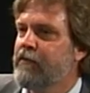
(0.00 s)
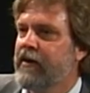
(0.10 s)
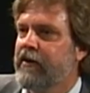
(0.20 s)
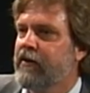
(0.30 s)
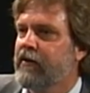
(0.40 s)

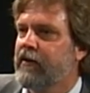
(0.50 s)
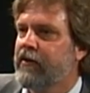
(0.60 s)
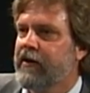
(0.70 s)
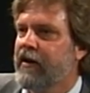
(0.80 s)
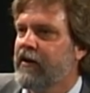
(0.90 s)
but
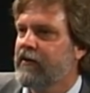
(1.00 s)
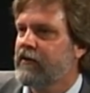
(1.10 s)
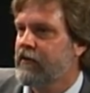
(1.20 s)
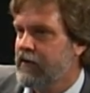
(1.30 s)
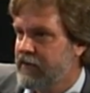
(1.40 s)
you're
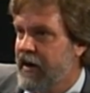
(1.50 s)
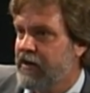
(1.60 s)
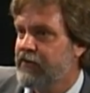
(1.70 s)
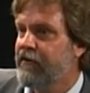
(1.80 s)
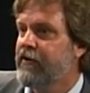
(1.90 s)
getting the
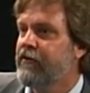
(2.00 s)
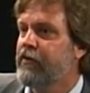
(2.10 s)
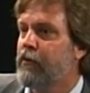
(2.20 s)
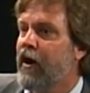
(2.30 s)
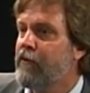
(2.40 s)
tax revenue
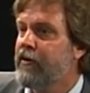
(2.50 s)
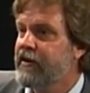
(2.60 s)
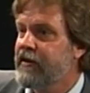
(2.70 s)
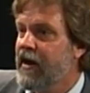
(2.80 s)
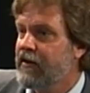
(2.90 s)
of the
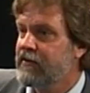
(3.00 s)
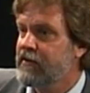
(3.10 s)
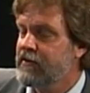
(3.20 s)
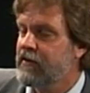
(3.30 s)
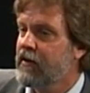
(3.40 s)
property
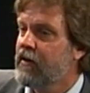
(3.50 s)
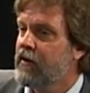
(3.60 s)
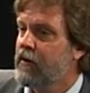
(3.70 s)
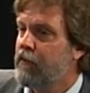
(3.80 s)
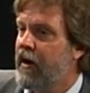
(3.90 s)
taxes,
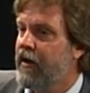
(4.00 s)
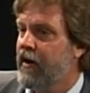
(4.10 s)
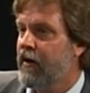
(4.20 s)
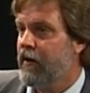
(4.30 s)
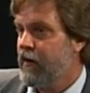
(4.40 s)
by